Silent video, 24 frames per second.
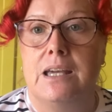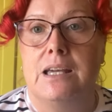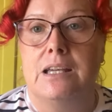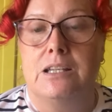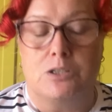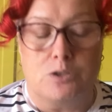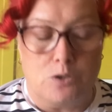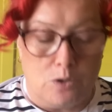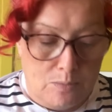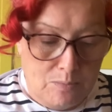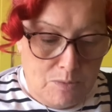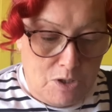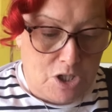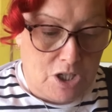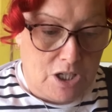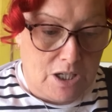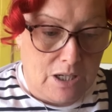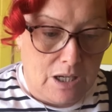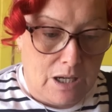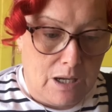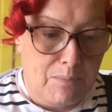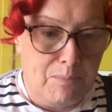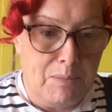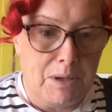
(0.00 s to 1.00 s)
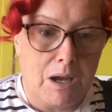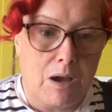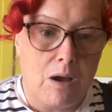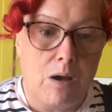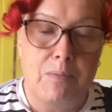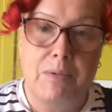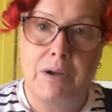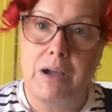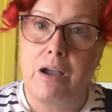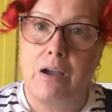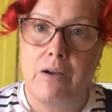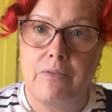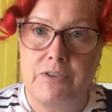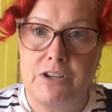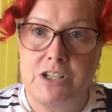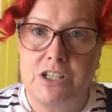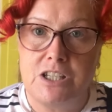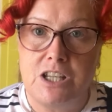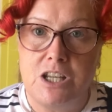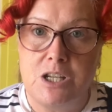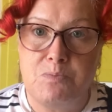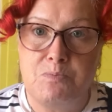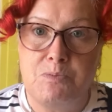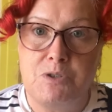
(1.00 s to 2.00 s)
sewing machine can become a cover
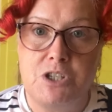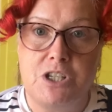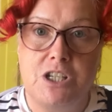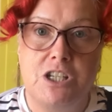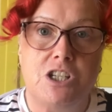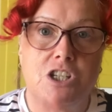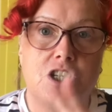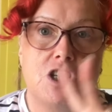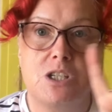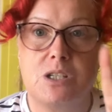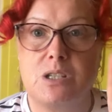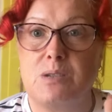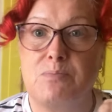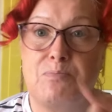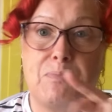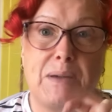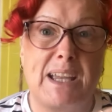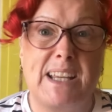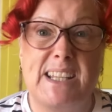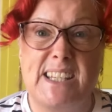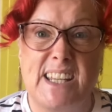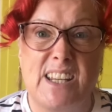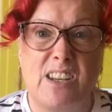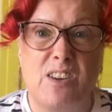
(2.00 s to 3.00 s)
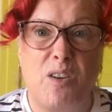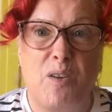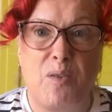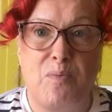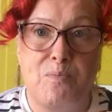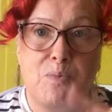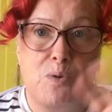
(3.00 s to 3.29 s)
stitch machine just by dint of